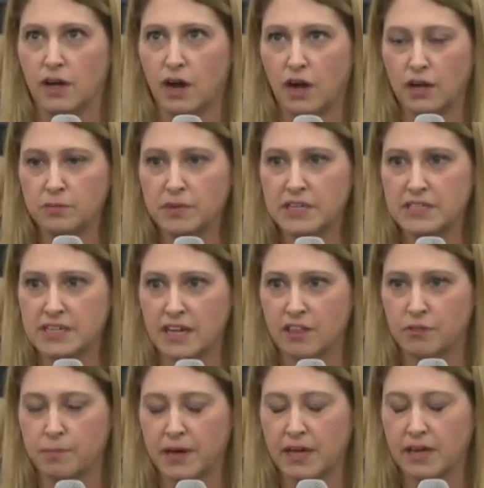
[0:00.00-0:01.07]
on my
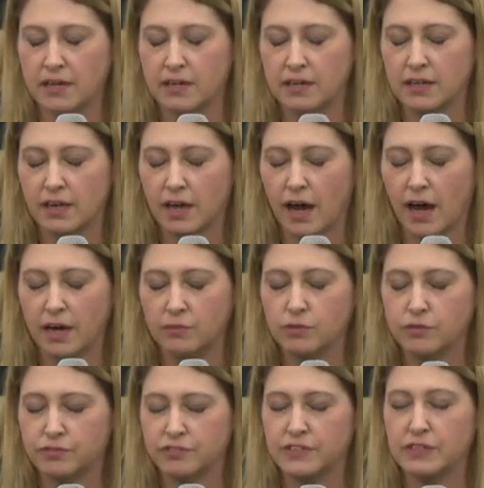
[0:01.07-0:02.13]
deathbed, I
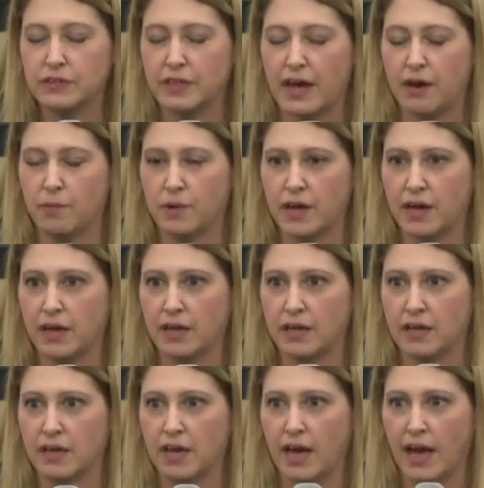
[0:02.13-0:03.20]
will feel that way
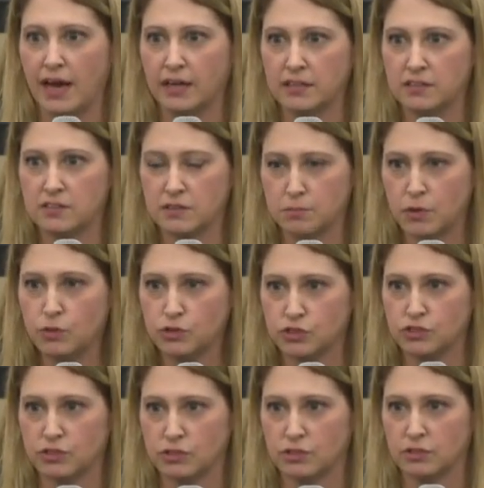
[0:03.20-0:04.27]
and it's
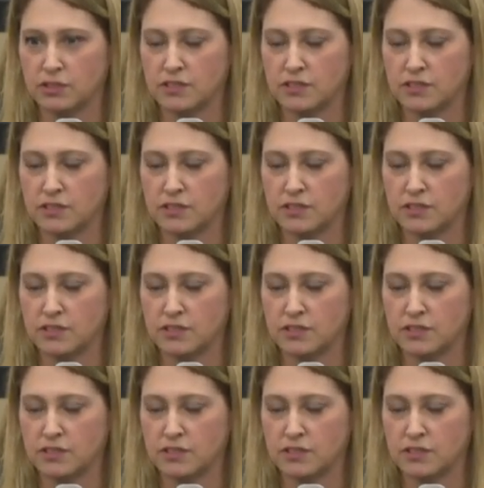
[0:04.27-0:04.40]
emotional.